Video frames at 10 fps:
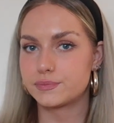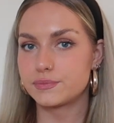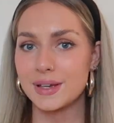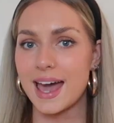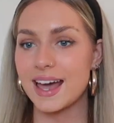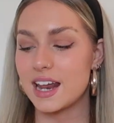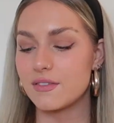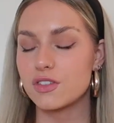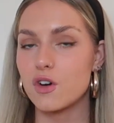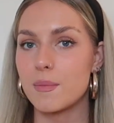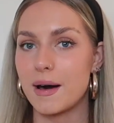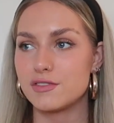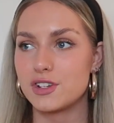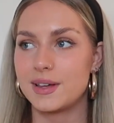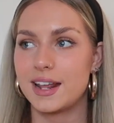But yeah, I never thought about
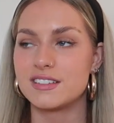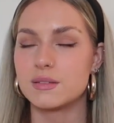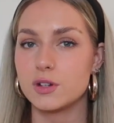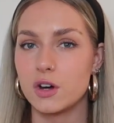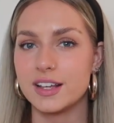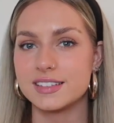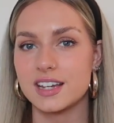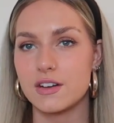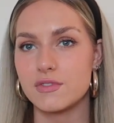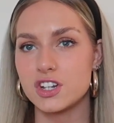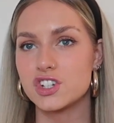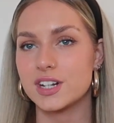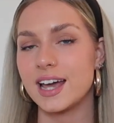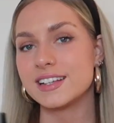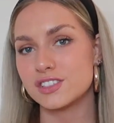doing it. And to be honest,
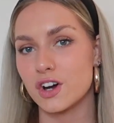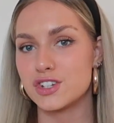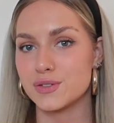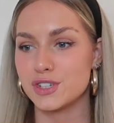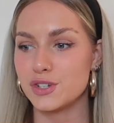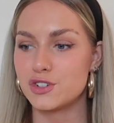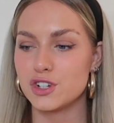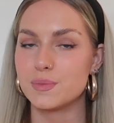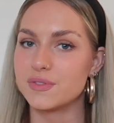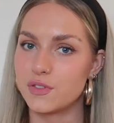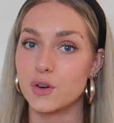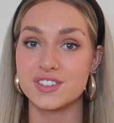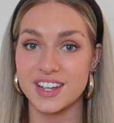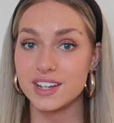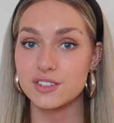originally I started doing YouTube before
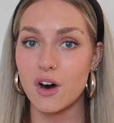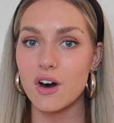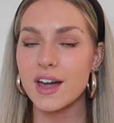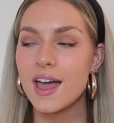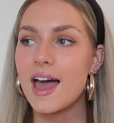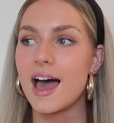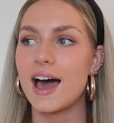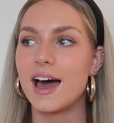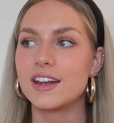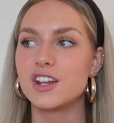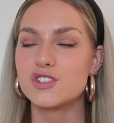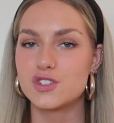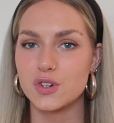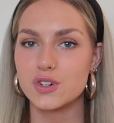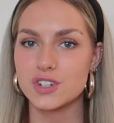TikTok, and
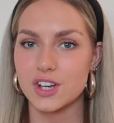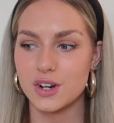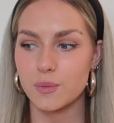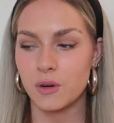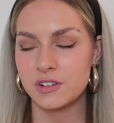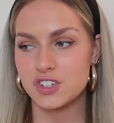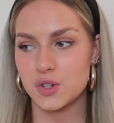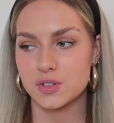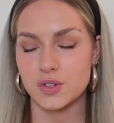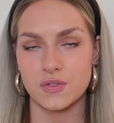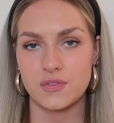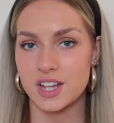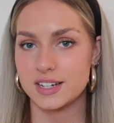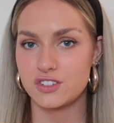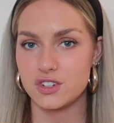Jordan wanted to do a sort of
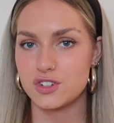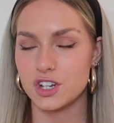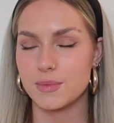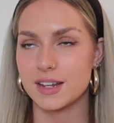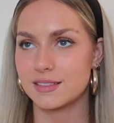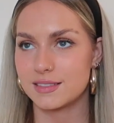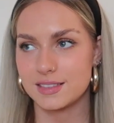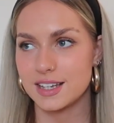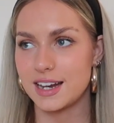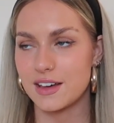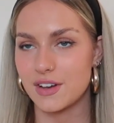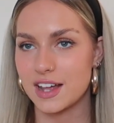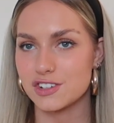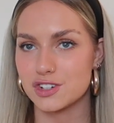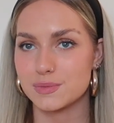fitness YouTube, and he never
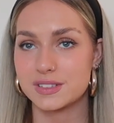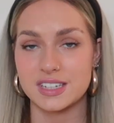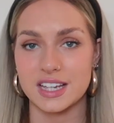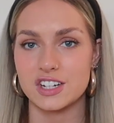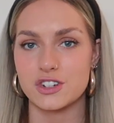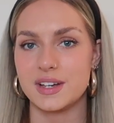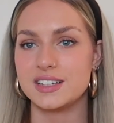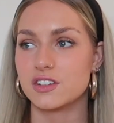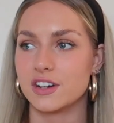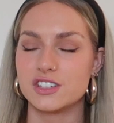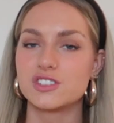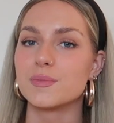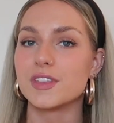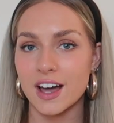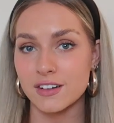ended up sticking to it. He's gone into
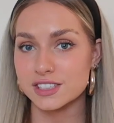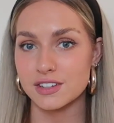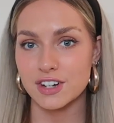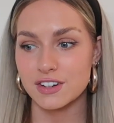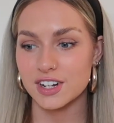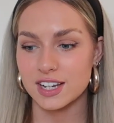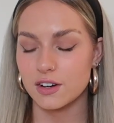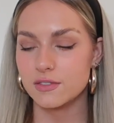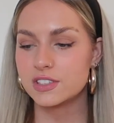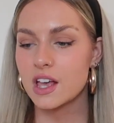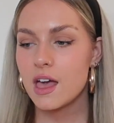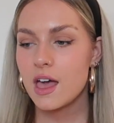something else that he really loves.